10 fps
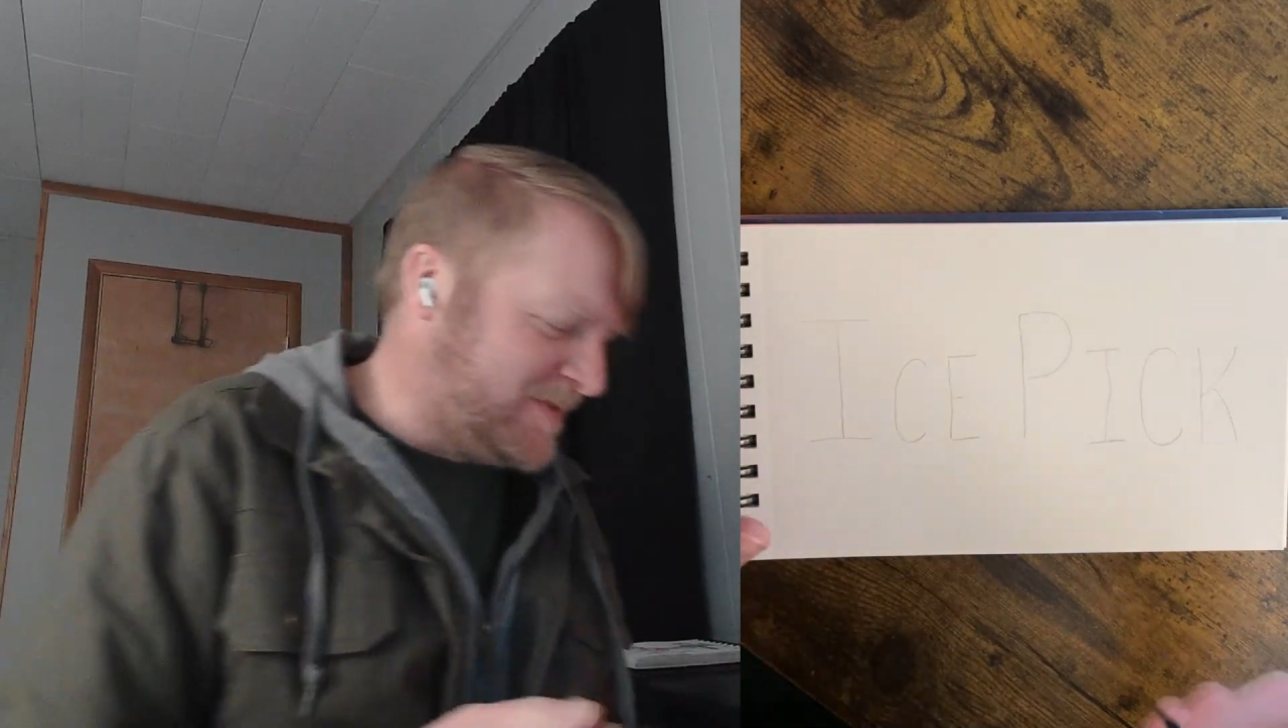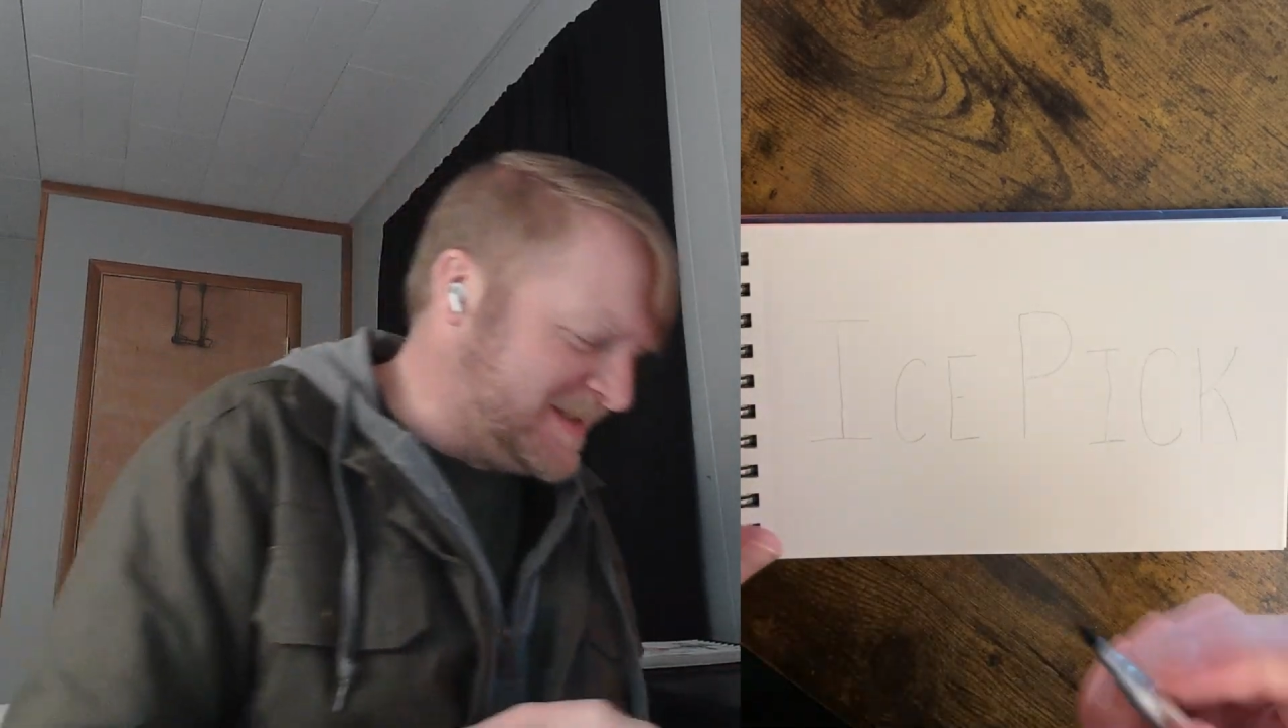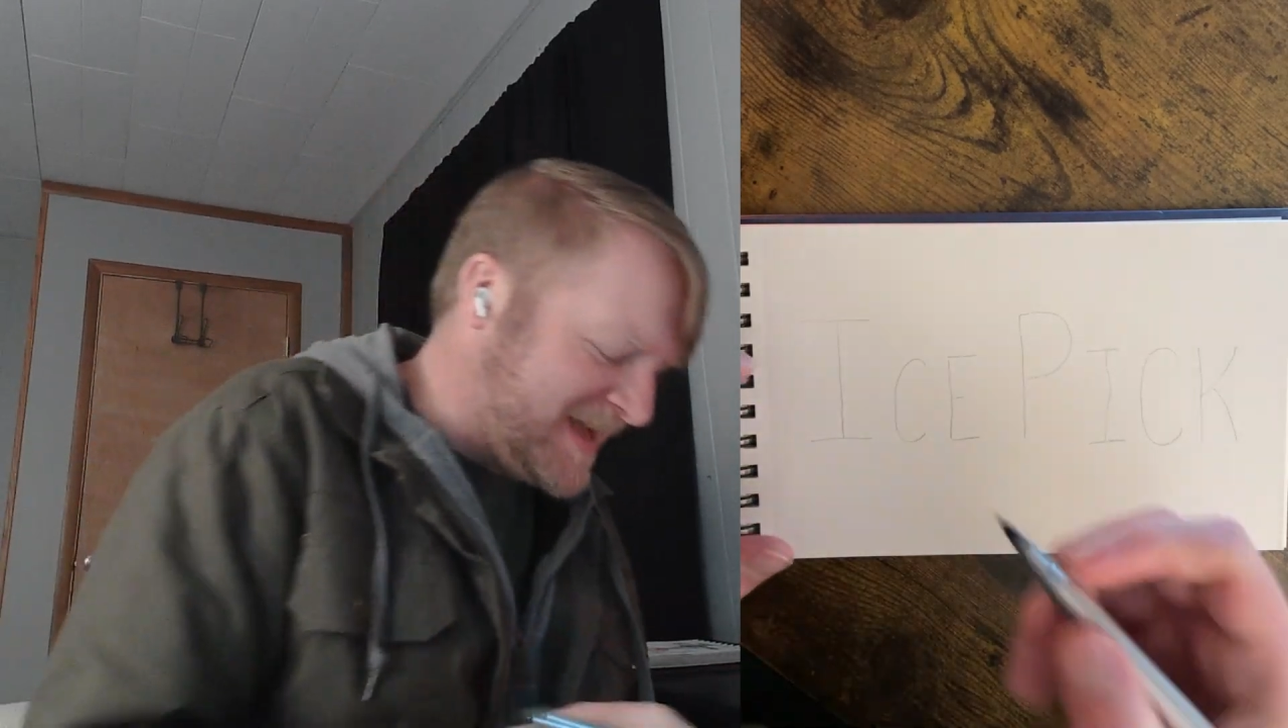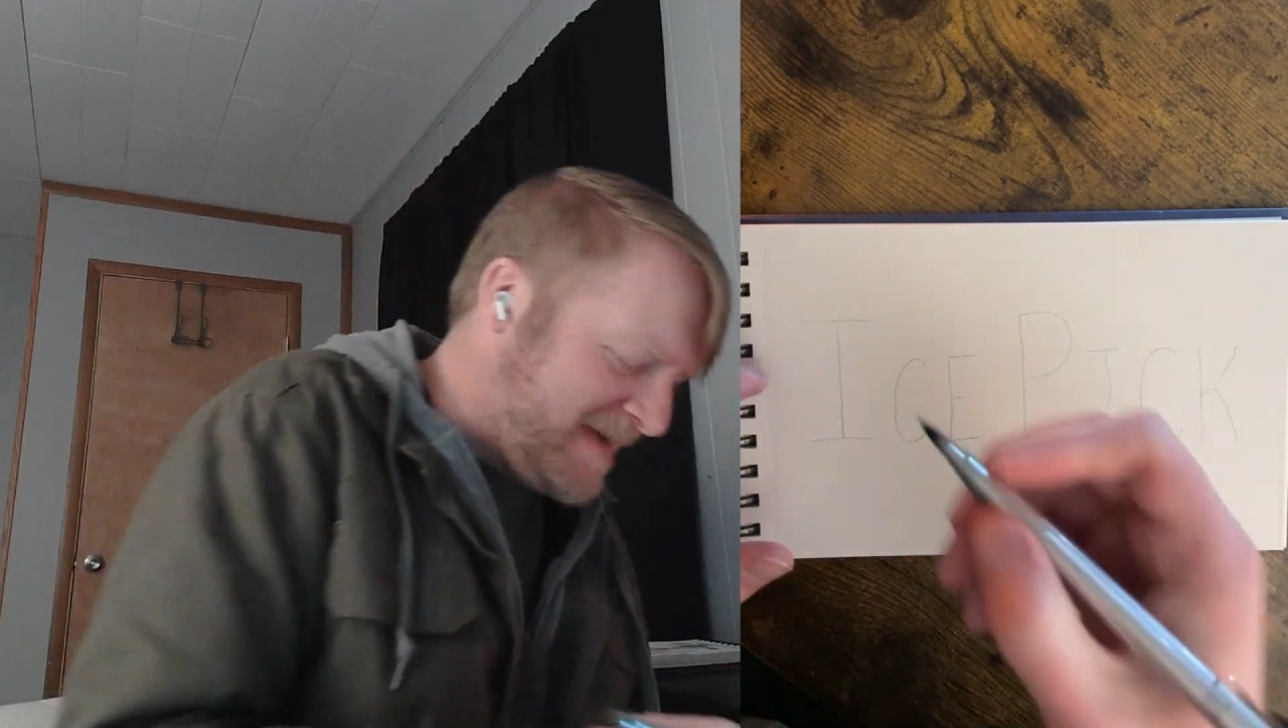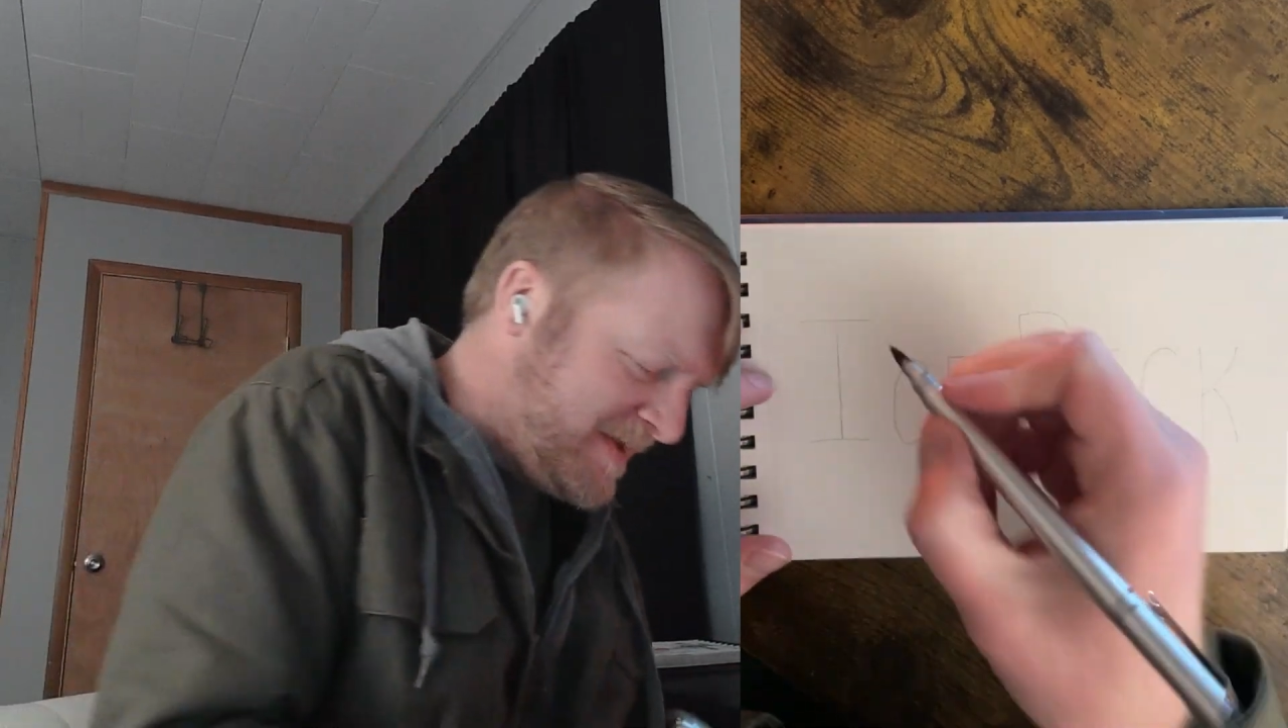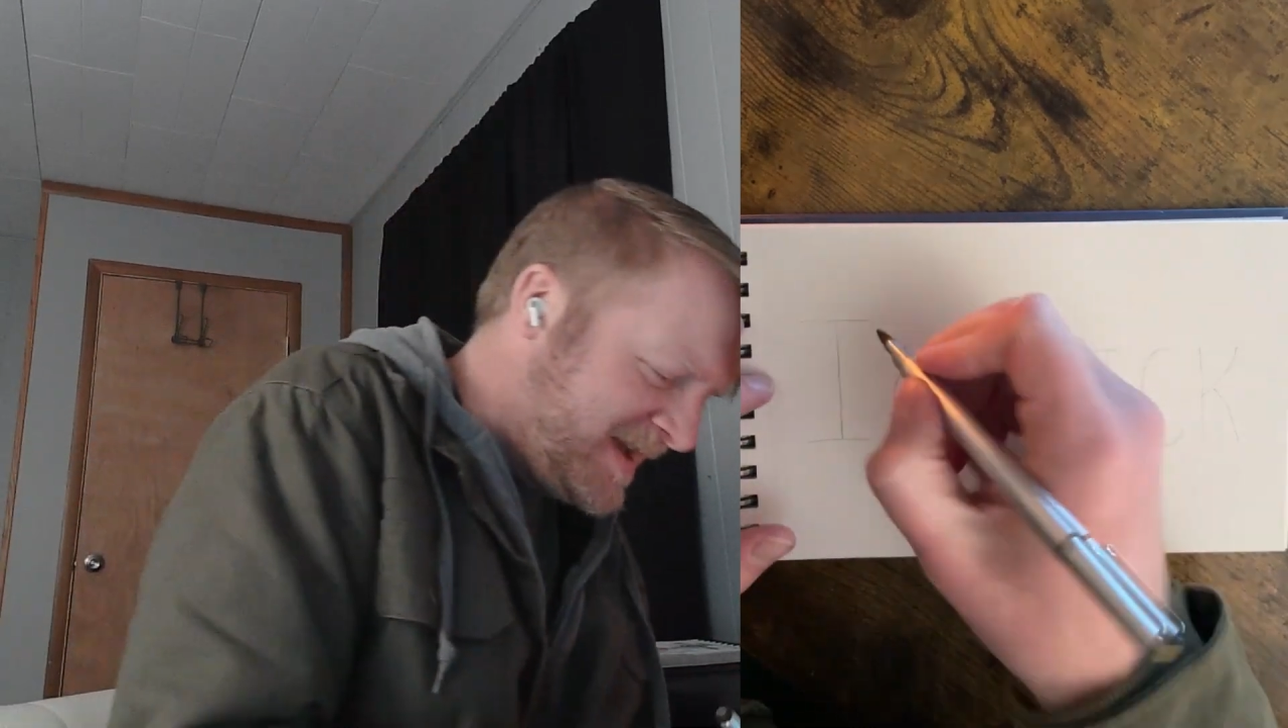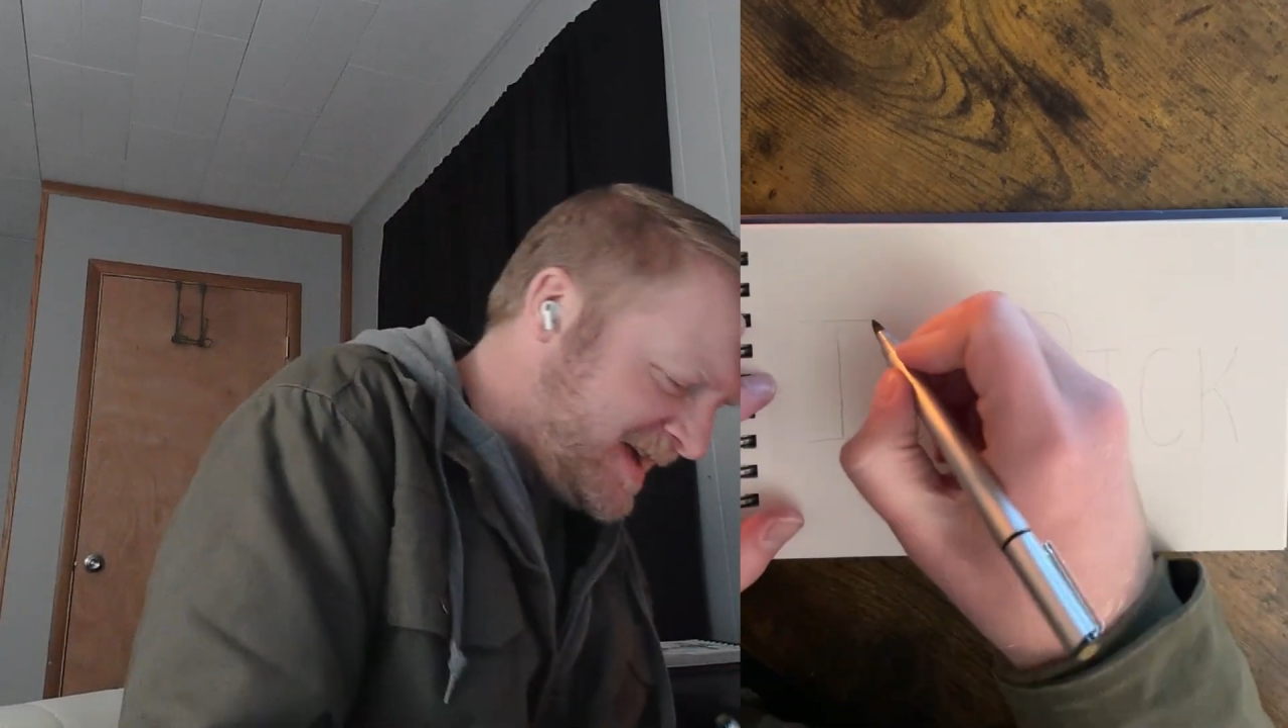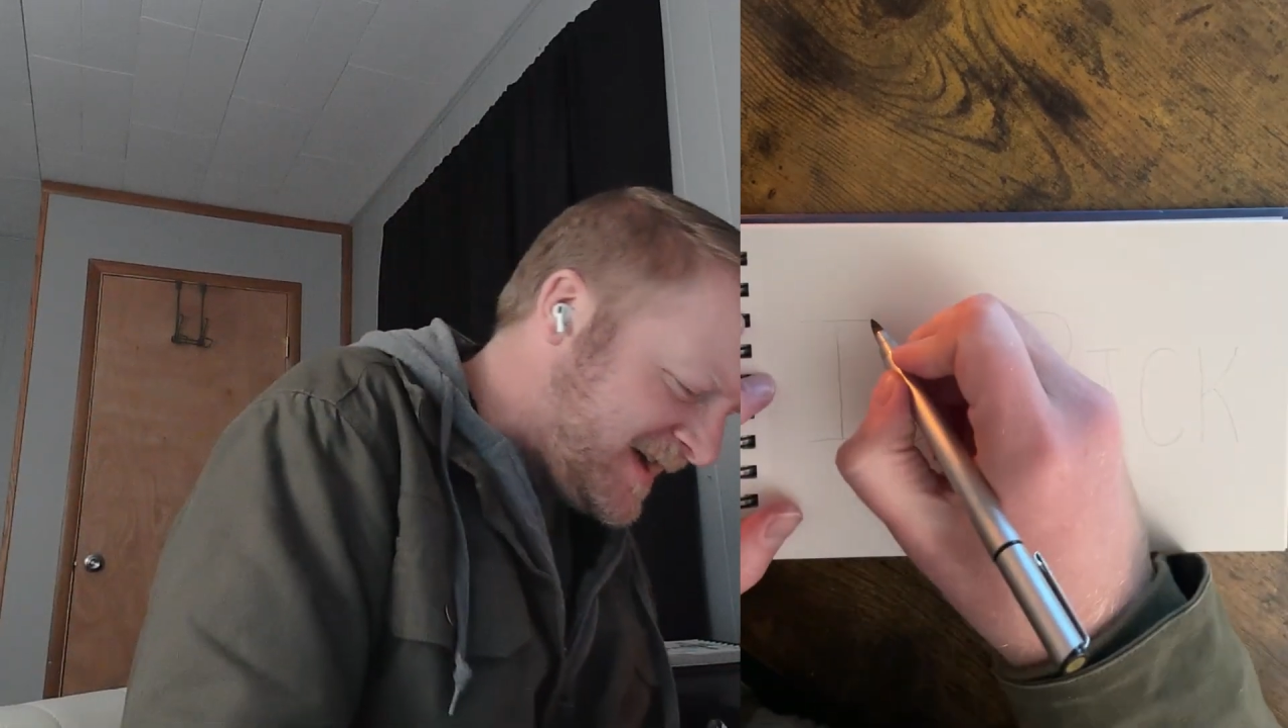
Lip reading: one time and